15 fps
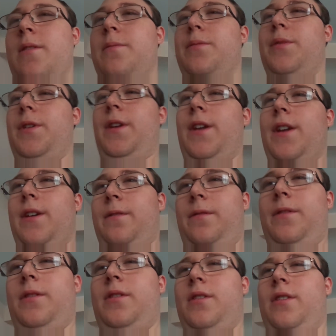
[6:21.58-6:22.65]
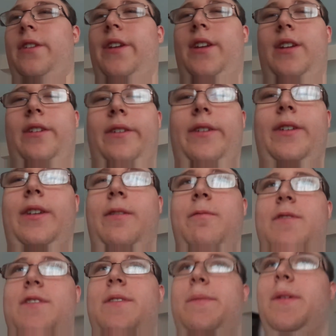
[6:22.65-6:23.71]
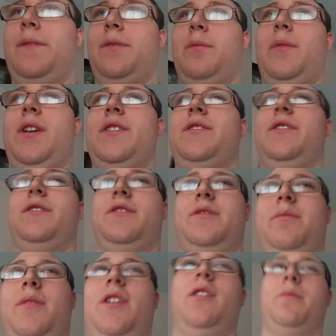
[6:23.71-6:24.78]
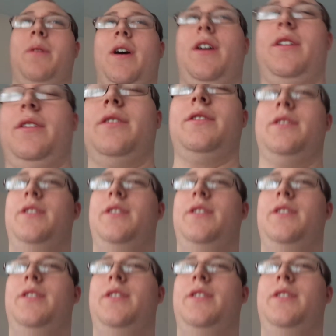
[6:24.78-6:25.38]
But yeah, if you could like give me some information or some help how to